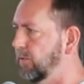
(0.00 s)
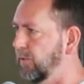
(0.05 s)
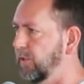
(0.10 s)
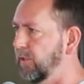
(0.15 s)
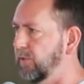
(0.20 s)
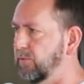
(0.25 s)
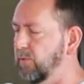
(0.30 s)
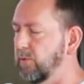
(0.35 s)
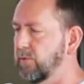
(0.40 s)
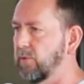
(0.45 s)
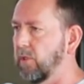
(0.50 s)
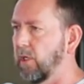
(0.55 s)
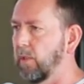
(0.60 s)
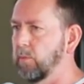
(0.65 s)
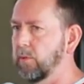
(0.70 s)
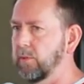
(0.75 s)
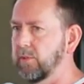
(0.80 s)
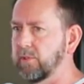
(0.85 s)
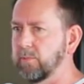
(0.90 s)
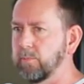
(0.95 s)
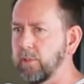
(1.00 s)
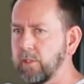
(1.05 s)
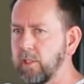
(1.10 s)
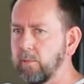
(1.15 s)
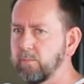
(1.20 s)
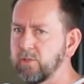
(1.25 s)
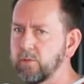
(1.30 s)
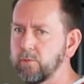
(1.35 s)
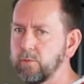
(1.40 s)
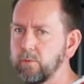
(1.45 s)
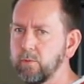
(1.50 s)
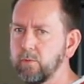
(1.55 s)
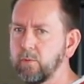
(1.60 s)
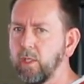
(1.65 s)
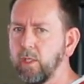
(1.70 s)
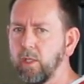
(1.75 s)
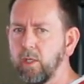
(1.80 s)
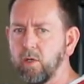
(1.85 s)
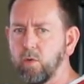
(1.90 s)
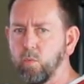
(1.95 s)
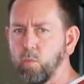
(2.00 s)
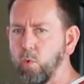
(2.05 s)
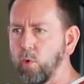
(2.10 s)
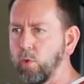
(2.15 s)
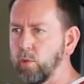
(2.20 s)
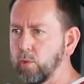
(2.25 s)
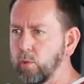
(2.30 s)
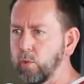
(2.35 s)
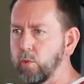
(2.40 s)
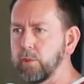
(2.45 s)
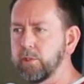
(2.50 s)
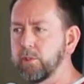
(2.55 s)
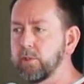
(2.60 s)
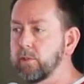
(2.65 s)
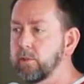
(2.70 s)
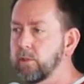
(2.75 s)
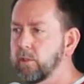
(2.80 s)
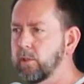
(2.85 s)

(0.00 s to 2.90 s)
traditional tribalism, and up to warlord